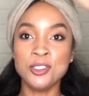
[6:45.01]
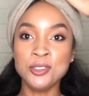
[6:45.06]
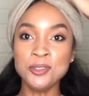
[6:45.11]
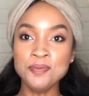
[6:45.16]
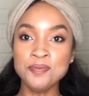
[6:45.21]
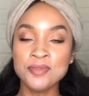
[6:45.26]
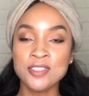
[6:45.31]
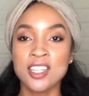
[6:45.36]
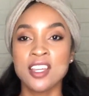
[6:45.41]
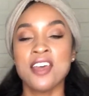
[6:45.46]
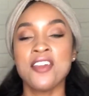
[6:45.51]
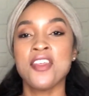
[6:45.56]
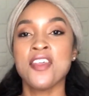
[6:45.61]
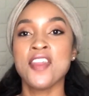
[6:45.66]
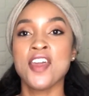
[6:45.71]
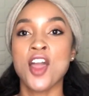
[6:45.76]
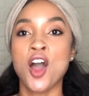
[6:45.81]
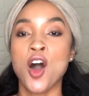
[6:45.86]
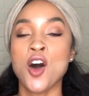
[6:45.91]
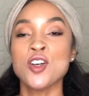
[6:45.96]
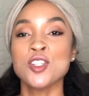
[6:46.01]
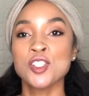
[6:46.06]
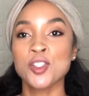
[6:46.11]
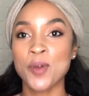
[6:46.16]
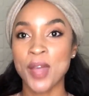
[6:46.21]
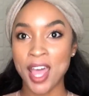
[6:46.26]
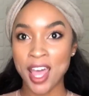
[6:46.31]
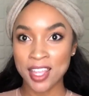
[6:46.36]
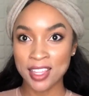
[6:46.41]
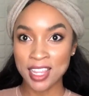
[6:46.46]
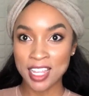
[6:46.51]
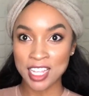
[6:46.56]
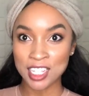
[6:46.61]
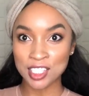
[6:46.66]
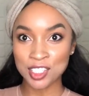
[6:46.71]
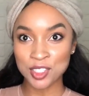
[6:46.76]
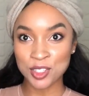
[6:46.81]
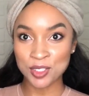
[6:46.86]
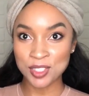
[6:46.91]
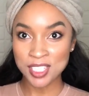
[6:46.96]
And then they also had like a
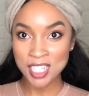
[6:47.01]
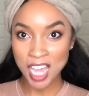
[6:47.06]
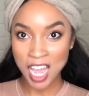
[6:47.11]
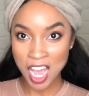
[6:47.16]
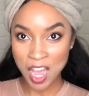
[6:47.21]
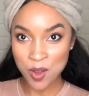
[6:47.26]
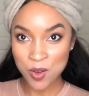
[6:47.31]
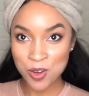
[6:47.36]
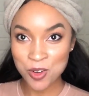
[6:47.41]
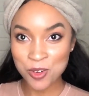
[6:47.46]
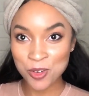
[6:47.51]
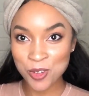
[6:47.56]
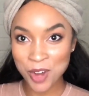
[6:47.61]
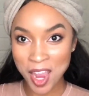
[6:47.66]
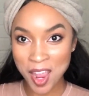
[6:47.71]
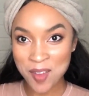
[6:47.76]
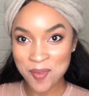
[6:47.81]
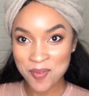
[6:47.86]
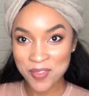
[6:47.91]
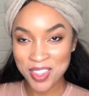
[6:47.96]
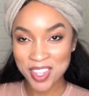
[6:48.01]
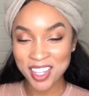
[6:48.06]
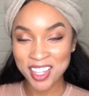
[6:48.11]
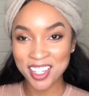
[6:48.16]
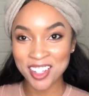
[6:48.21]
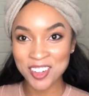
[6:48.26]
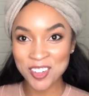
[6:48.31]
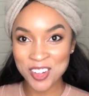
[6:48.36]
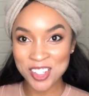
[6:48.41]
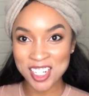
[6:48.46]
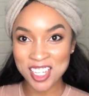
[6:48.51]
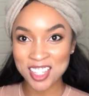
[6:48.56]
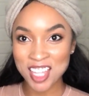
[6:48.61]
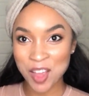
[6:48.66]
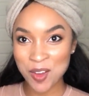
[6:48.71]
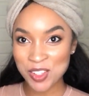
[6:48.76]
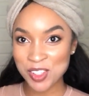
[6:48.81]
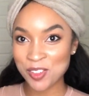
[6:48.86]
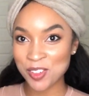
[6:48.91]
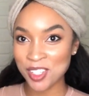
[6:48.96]
little towel wrap thing, which I
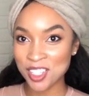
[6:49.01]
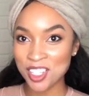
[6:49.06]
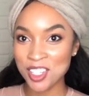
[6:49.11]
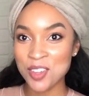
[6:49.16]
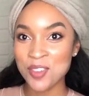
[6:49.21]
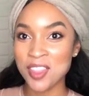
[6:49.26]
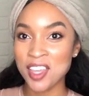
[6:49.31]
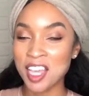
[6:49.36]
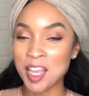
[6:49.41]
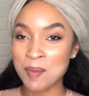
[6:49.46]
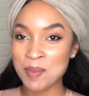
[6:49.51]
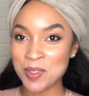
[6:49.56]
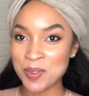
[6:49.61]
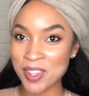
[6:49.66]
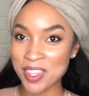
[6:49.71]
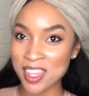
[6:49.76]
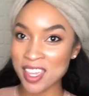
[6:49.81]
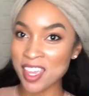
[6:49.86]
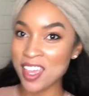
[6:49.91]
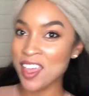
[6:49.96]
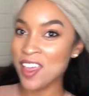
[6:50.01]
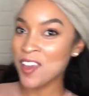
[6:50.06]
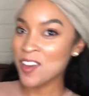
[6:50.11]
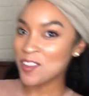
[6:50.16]
thought was really cute that comes with it,